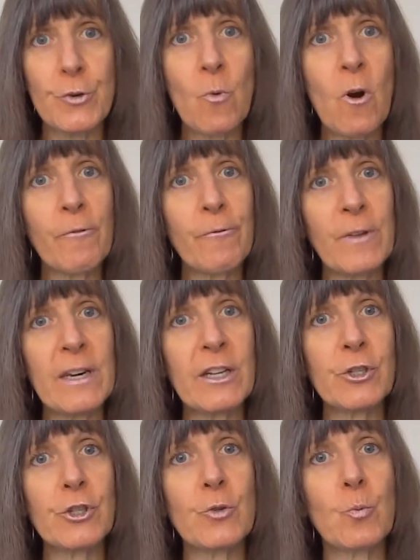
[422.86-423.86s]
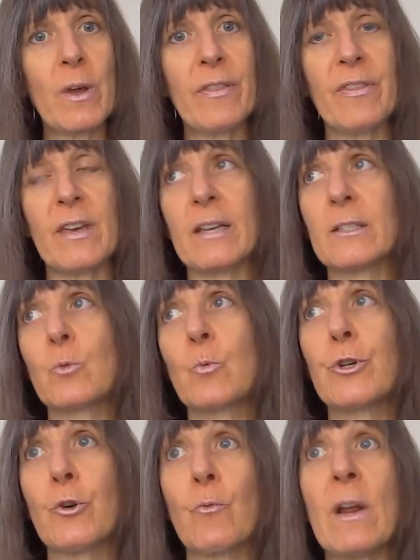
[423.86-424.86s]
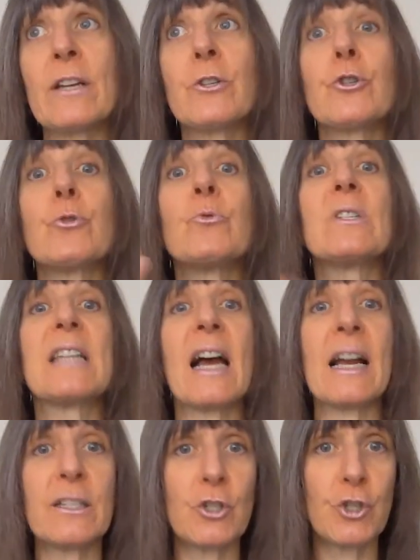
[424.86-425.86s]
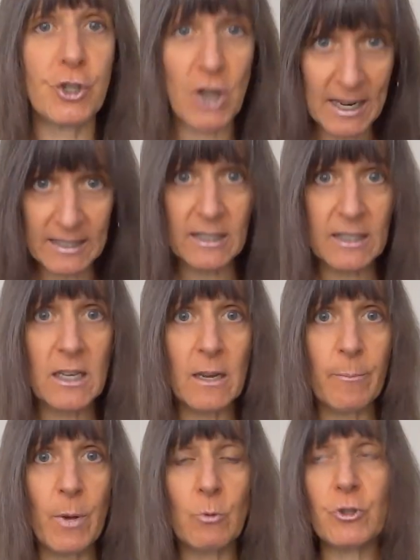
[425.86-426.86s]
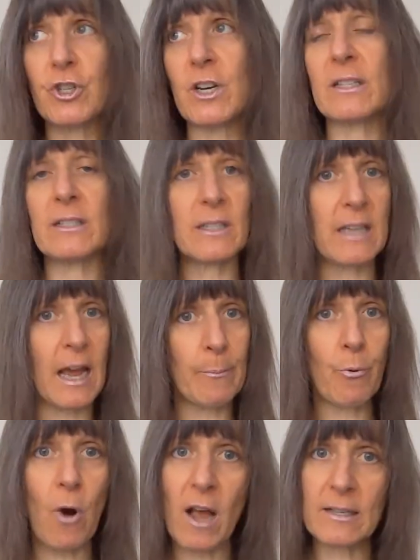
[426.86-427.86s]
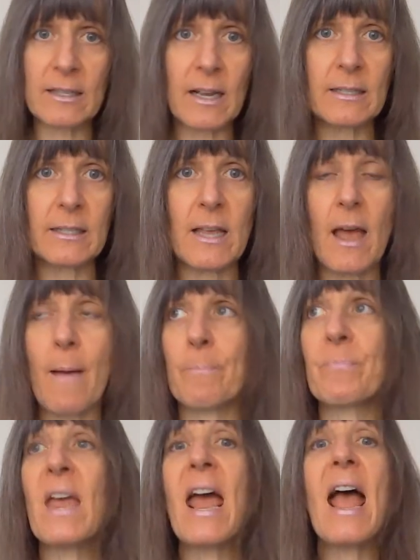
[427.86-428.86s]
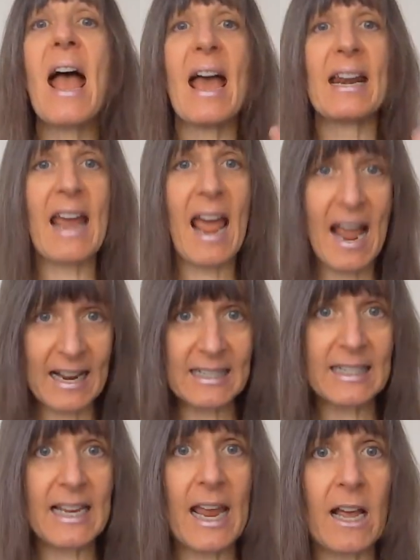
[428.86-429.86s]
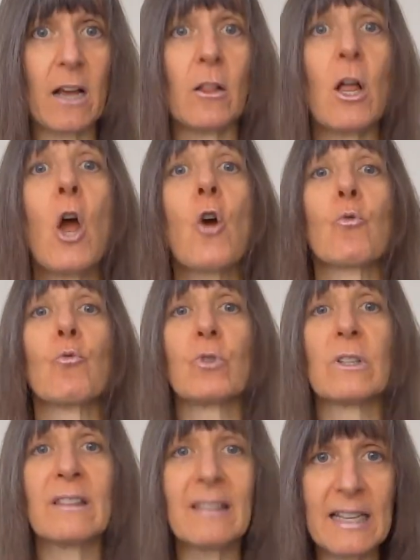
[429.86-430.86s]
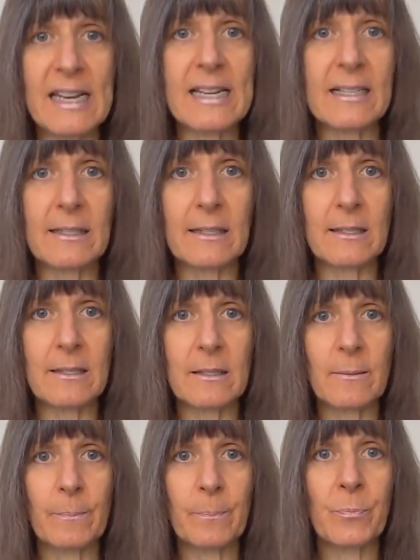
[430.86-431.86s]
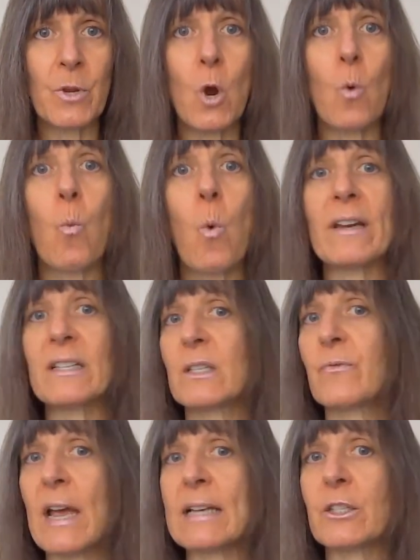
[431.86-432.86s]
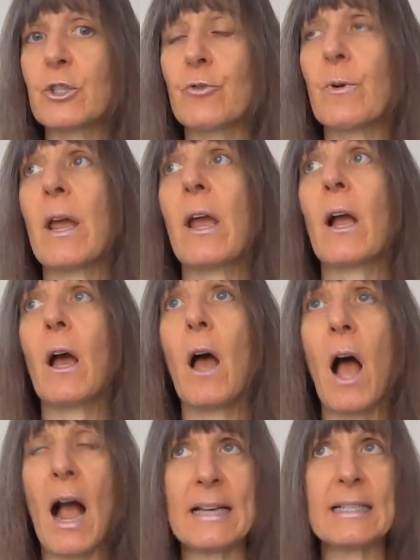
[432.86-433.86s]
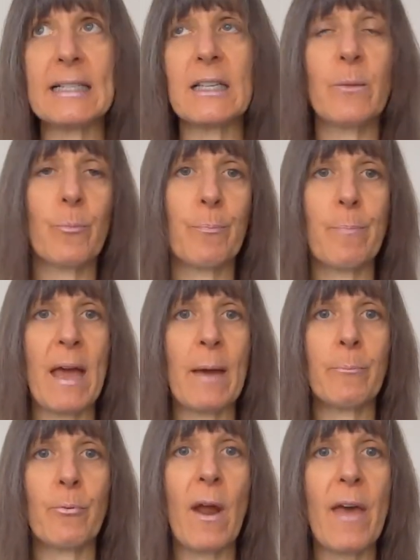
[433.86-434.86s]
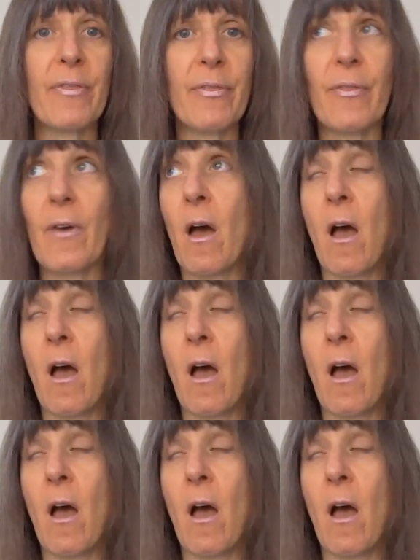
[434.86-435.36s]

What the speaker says: you are finished with this, when you're ready to digest the emotions and process them and exhale, release what is festering, I see the bad breath